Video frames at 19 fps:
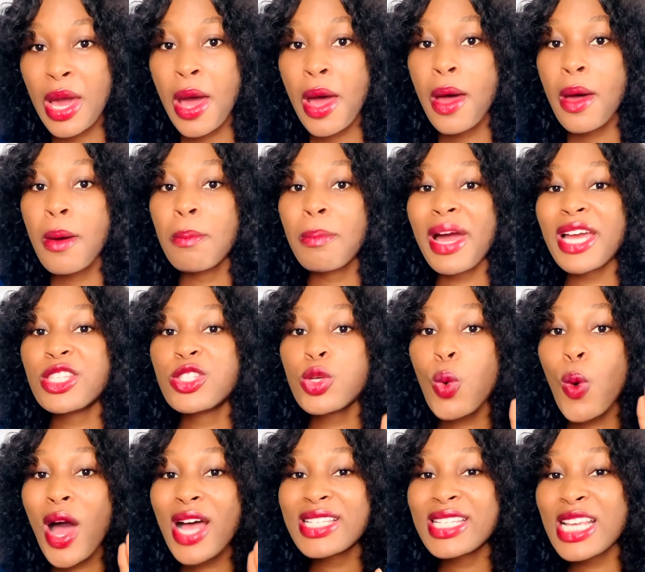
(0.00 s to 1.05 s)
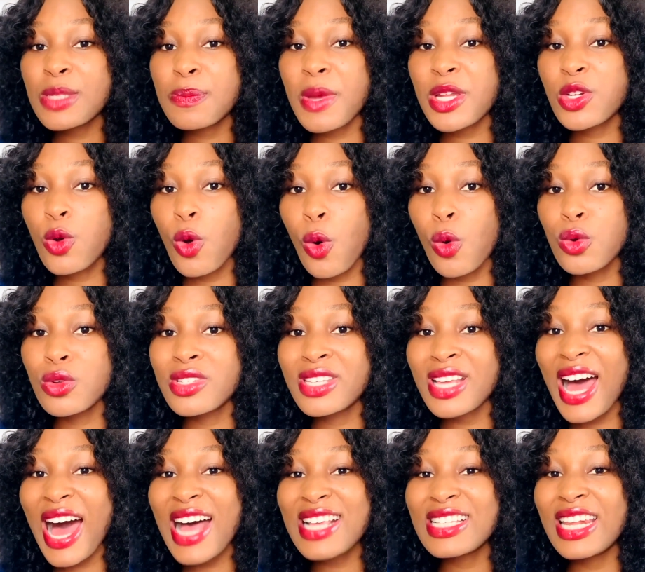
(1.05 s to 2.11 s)
My two assessment goals
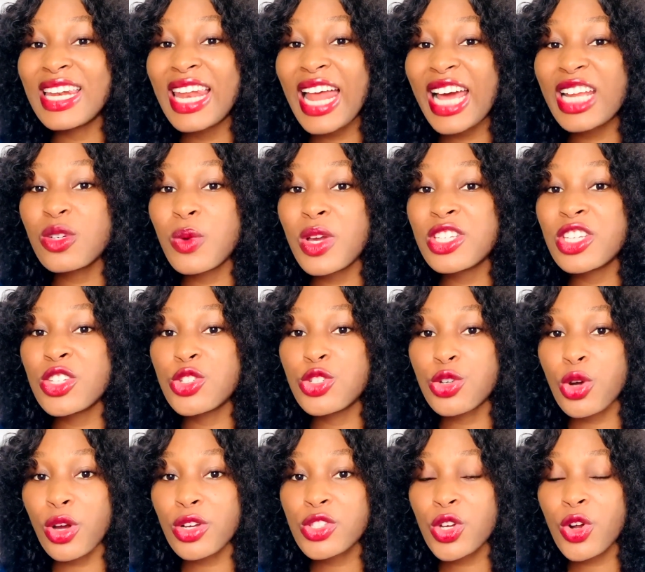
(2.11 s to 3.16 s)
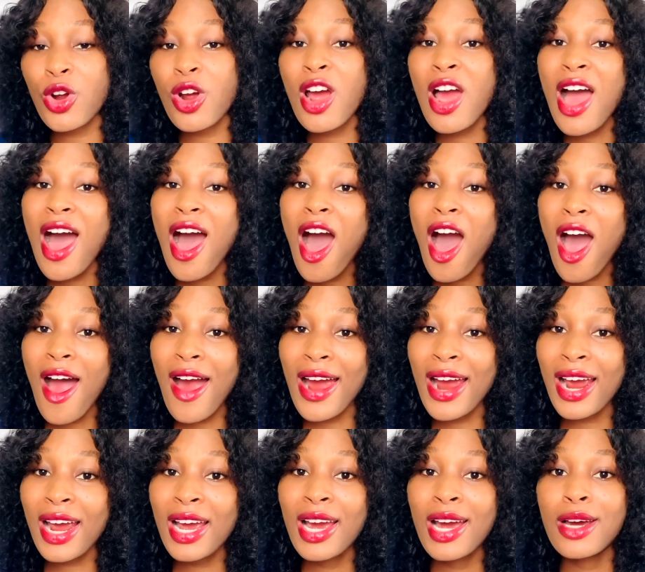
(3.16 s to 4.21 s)
as a language instructor are
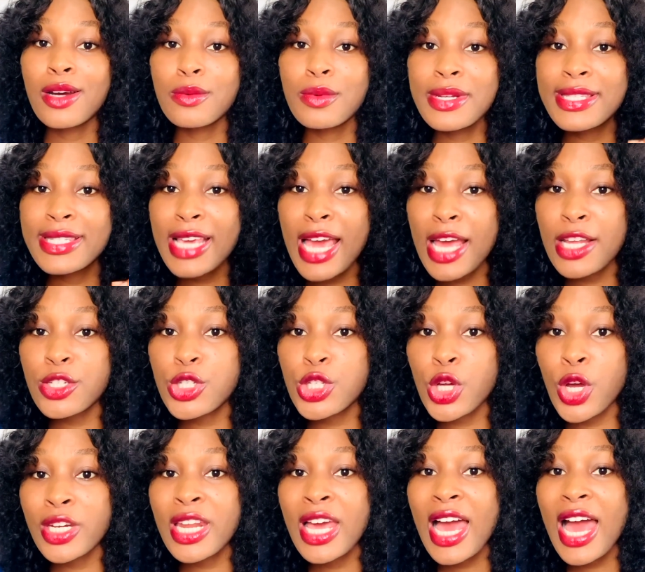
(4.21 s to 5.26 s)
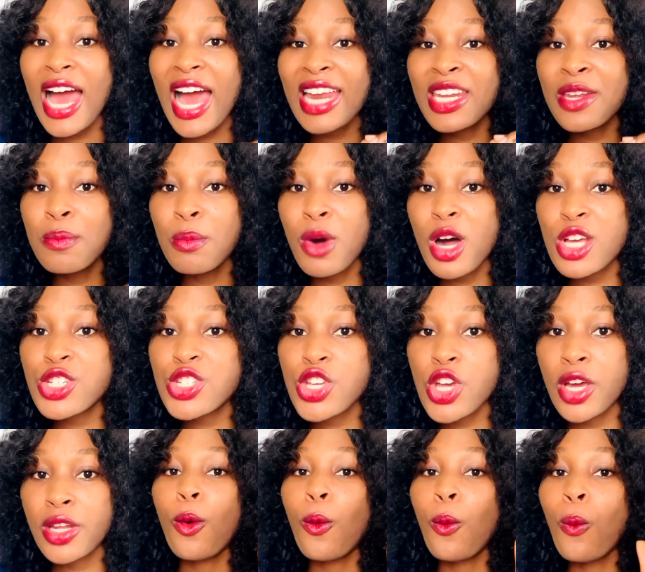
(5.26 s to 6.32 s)
retention and immersion.
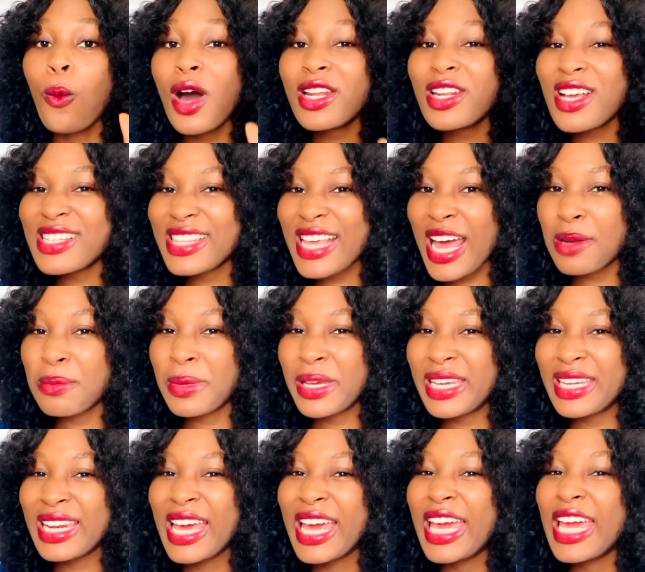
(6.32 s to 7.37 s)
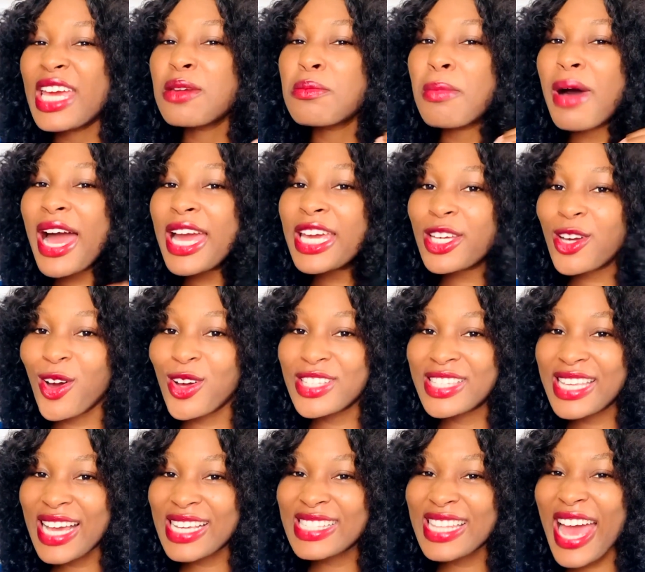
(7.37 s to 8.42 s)
What does that mean? In my
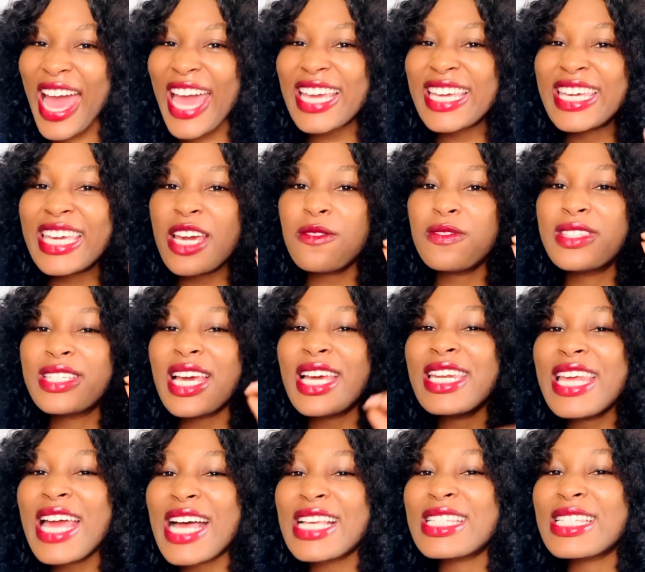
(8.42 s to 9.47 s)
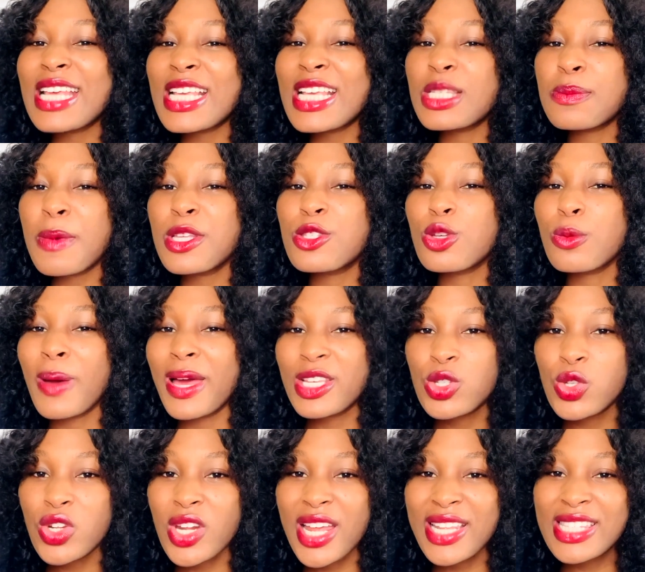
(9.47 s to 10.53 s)
context, I give daily assessment to my
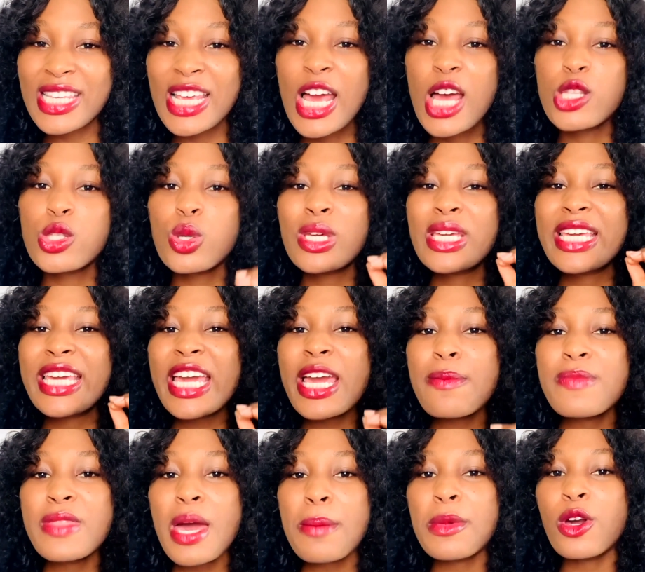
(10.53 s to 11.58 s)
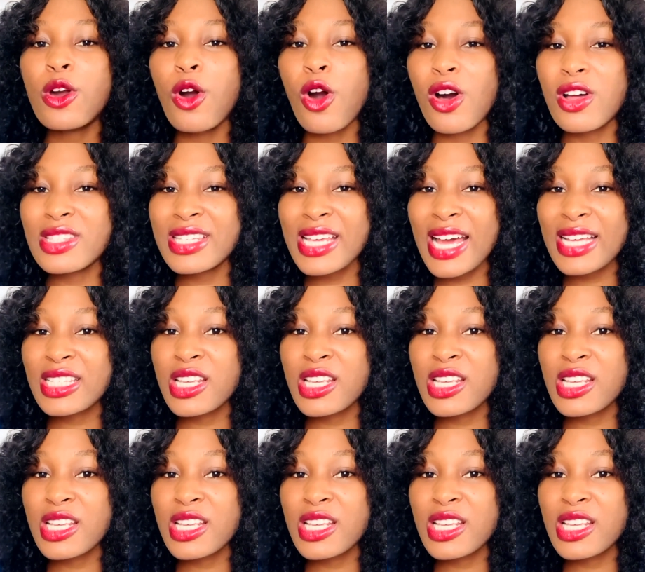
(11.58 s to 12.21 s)
students to keep them in contact